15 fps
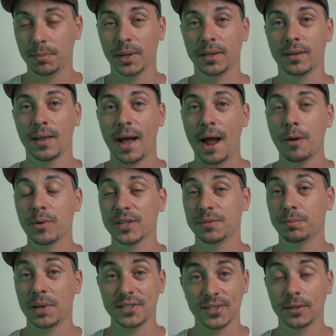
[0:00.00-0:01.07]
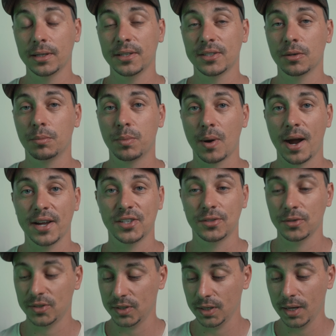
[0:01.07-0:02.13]
but I was pleasantly surprised
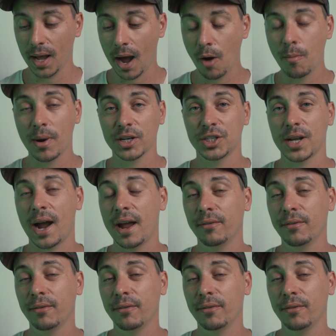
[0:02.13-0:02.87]
to see how much